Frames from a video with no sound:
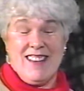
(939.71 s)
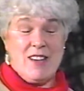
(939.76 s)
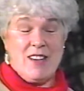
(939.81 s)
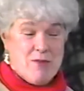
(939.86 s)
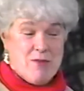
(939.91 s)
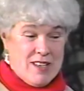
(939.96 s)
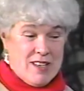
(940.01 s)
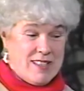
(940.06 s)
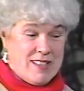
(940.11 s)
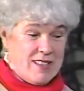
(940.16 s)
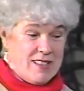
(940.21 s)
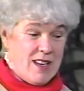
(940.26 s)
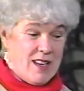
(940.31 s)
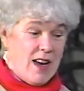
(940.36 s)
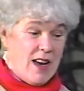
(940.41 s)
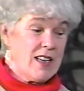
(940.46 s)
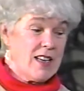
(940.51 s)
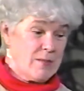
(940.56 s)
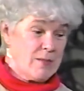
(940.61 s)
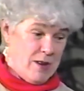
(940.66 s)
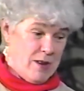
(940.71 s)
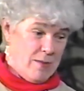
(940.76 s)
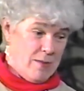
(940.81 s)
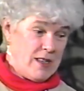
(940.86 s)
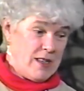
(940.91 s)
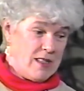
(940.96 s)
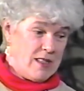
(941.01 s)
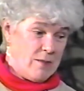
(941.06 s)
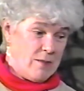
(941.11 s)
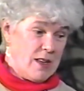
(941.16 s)
It was. I spent
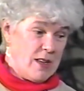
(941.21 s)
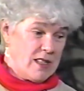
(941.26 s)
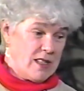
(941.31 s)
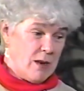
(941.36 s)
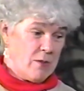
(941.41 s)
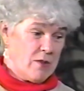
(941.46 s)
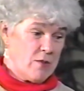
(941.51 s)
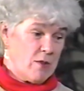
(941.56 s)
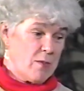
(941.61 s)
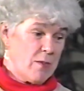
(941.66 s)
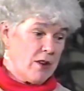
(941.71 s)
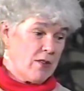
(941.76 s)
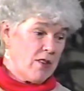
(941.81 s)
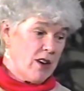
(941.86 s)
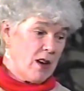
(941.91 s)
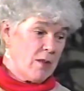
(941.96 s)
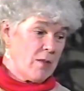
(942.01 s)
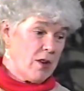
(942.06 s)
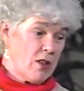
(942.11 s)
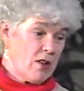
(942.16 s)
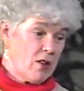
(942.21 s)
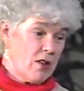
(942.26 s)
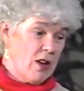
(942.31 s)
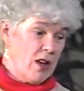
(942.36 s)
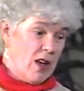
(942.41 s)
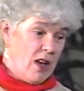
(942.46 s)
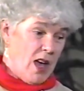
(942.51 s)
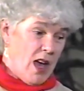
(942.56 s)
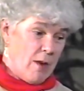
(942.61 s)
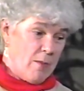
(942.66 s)
my summers with my grandmother
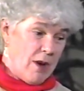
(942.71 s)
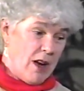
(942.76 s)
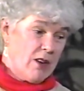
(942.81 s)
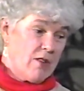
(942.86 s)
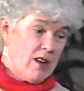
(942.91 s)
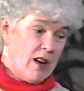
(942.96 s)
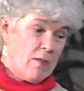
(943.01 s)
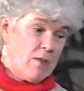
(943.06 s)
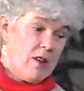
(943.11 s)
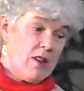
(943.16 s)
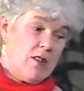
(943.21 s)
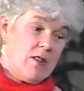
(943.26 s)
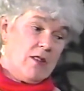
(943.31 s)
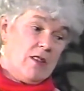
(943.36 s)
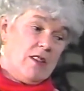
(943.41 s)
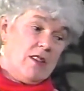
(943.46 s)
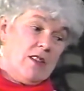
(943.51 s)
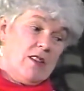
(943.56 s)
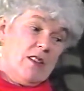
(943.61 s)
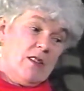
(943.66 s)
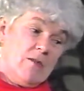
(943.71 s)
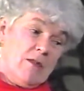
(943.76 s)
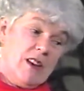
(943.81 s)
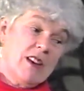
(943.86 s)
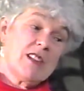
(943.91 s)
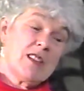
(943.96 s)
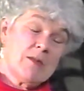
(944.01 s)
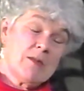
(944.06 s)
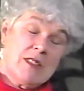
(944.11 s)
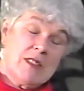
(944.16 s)
and my
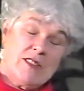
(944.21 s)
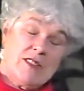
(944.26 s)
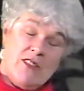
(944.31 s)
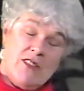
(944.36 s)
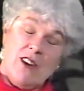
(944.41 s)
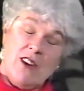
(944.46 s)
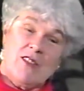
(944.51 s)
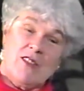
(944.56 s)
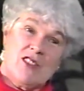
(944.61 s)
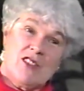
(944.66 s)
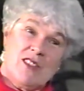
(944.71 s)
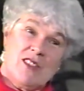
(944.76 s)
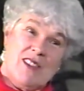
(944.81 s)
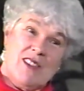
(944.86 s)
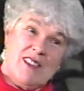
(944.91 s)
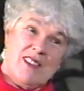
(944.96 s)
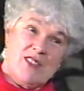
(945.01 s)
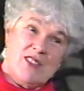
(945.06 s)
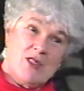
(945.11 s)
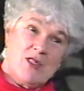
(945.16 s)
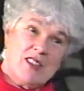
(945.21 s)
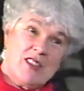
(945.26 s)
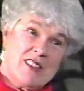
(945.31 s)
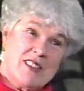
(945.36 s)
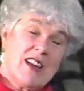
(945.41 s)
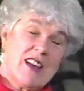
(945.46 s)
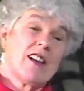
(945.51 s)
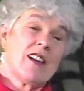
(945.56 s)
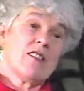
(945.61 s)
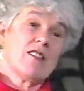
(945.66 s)
husband's father, George
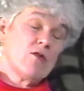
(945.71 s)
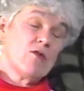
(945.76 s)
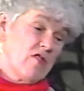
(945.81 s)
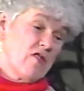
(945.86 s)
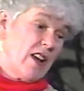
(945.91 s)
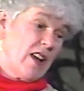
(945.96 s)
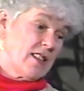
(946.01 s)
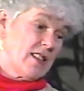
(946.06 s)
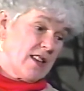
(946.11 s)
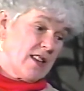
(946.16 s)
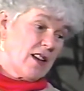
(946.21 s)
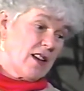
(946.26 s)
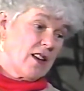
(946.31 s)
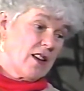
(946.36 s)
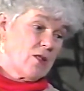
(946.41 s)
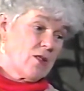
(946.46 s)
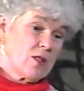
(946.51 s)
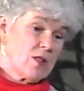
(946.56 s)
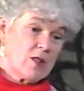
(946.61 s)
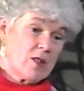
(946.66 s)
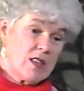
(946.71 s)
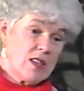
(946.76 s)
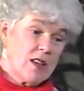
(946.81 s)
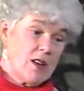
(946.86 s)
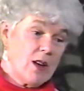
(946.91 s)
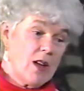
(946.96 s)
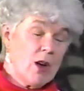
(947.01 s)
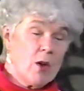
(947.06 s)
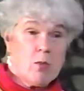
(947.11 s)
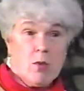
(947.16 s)
Stanton, who ran Stanton House
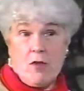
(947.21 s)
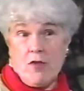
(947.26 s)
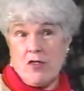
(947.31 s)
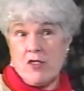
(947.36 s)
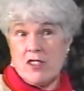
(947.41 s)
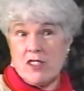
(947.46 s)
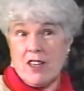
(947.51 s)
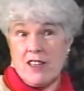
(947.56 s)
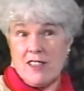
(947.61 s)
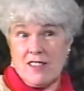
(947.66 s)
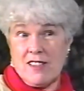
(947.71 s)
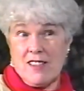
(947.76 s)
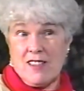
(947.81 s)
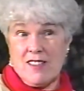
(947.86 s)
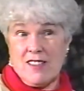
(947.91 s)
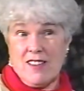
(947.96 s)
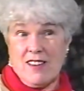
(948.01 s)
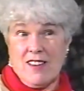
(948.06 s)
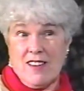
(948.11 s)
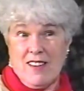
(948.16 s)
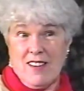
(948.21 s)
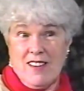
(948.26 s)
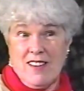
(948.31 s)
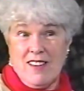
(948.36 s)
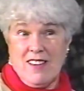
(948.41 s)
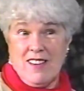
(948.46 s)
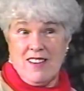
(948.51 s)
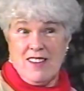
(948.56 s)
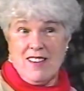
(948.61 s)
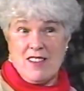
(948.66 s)
Hotel, were first cousins.
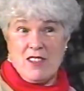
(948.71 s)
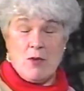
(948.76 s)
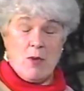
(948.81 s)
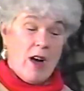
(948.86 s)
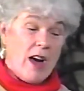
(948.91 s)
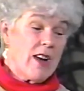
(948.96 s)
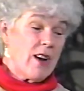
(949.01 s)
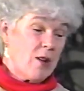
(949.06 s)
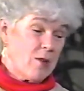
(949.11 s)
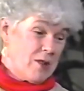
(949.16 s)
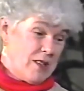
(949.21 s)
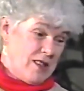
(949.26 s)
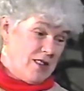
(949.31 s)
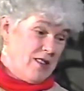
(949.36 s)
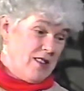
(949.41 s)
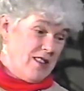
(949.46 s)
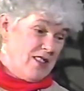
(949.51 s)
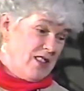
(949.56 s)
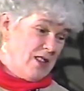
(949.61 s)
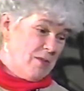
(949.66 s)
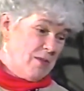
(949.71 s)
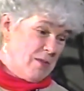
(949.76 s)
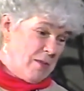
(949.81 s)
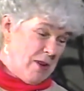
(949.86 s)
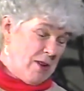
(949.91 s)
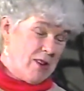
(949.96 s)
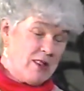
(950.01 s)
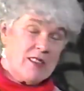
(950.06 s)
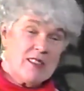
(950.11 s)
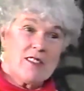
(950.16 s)
So I always called Jim's
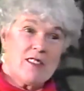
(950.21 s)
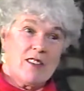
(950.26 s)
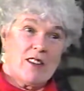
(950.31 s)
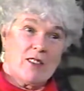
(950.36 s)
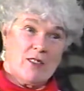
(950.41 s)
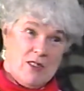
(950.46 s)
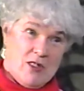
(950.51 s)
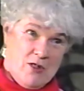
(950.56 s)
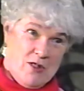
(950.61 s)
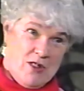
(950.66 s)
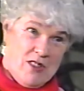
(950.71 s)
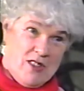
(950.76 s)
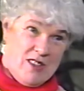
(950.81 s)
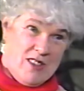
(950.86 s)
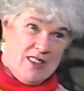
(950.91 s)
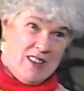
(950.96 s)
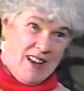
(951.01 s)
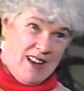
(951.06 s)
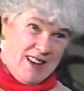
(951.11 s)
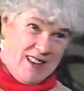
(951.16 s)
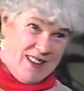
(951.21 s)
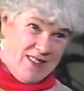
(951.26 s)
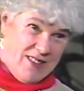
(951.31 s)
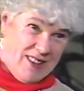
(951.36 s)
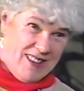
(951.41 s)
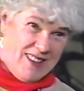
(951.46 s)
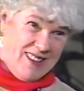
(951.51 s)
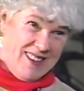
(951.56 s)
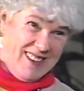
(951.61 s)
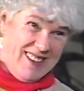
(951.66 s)
parents Uncle George and Aunt
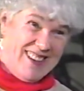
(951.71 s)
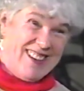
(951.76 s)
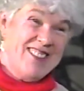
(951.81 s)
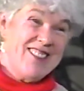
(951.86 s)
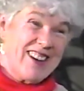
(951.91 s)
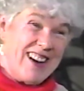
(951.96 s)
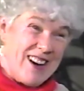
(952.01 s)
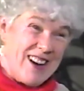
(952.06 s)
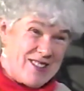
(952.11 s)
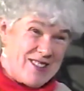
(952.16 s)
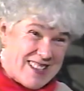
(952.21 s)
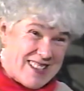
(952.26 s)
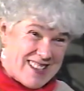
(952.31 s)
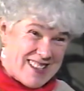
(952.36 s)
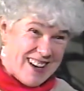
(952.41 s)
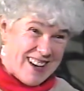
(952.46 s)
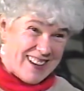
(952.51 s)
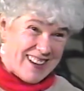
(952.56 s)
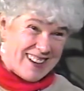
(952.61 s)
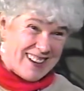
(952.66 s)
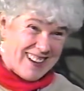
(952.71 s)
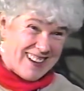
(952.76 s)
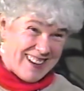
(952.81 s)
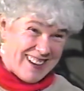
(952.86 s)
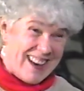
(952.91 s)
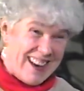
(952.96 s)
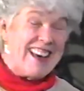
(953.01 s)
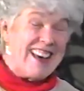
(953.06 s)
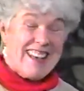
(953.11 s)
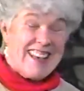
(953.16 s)
Eva when I was a child.
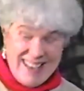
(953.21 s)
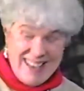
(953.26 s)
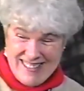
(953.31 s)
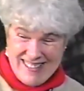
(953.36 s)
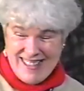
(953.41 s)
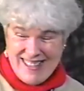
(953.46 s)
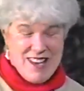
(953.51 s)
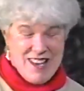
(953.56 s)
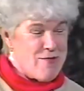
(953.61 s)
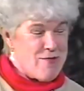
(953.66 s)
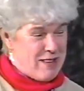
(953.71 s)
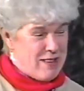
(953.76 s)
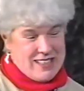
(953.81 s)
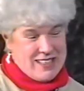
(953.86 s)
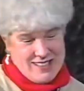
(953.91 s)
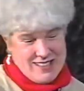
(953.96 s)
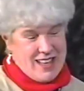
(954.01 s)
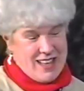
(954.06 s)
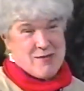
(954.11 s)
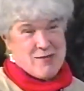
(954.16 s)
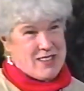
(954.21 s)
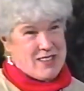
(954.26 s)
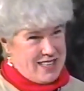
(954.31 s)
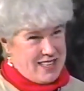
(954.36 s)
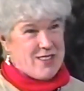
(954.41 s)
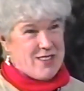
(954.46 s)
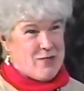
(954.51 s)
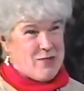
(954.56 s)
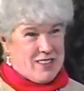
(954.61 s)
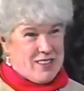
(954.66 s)
Yes, because that's what they
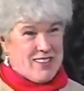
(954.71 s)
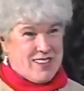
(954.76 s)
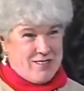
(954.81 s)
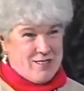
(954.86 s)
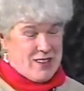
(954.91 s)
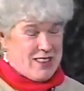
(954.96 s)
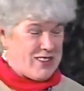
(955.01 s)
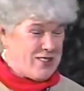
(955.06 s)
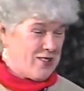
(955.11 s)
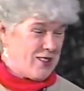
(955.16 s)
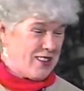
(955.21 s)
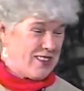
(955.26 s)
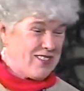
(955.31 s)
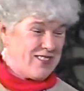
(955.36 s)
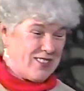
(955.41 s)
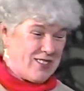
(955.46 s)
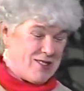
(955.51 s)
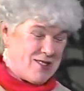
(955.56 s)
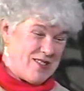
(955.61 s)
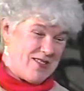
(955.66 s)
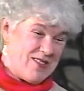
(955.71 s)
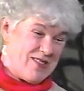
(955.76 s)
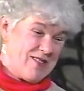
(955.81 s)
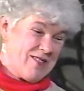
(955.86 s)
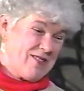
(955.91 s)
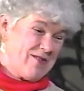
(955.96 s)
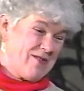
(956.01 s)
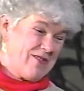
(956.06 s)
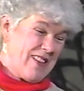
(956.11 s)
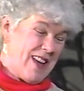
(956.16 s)
did with sort of close
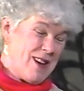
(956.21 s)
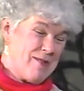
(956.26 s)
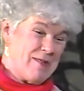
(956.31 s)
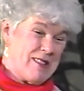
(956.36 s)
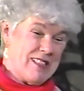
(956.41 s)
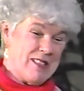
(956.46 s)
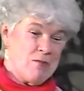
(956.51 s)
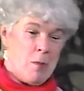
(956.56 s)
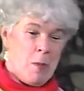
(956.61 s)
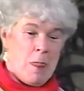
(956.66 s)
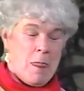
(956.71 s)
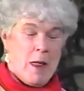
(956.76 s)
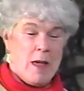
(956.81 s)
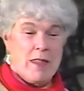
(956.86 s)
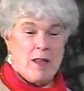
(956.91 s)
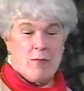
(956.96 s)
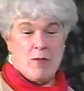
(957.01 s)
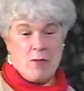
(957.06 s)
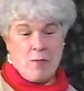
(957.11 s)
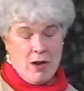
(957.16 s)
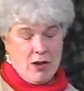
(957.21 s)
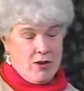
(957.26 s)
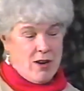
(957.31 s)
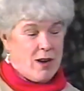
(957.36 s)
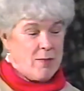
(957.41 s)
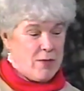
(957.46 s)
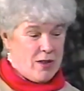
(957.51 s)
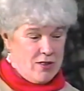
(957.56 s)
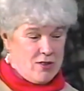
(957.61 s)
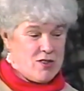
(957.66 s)
families. And then when my
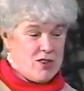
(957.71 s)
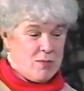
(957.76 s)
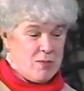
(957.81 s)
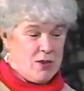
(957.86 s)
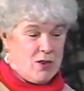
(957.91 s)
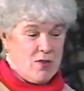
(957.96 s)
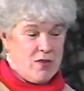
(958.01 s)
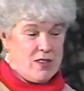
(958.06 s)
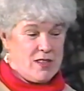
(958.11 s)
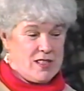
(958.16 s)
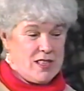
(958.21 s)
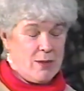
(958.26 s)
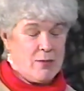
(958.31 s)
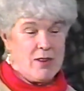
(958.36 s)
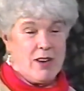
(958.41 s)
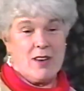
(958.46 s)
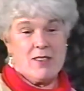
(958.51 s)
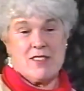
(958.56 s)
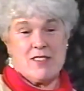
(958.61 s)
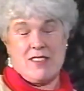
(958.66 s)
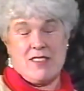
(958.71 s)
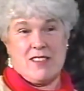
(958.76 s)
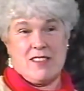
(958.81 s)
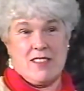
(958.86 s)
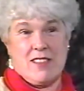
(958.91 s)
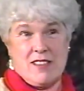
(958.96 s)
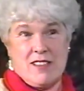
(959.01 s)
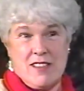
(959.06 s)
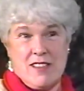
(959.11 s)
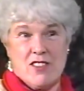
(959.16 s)
grandmother took me over the summer, I was
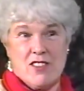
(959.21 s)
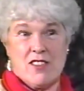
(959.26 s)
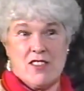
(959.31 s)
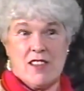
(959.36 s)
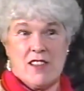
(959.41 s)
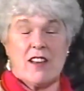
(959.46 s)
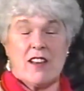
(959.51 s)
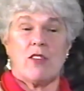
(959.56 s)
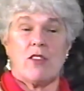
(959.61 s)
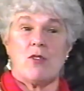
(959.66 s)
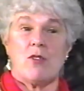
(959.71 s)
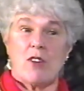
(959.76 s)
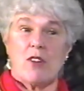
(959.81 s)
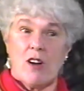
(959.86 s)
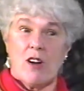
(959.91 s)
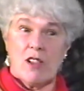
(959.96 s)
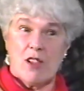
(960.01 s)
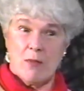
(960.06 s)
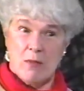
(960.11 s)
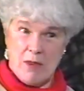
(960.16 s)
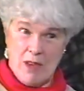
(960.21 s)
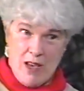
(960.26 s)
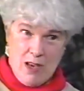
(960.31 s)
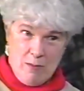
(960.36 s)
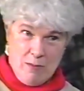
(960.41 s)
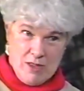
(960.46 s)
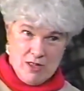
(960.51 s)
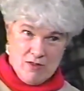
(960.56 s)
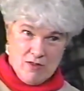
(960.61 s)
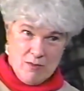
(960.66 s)
16, she said, now you call them
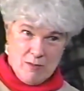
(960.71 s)
Mr. and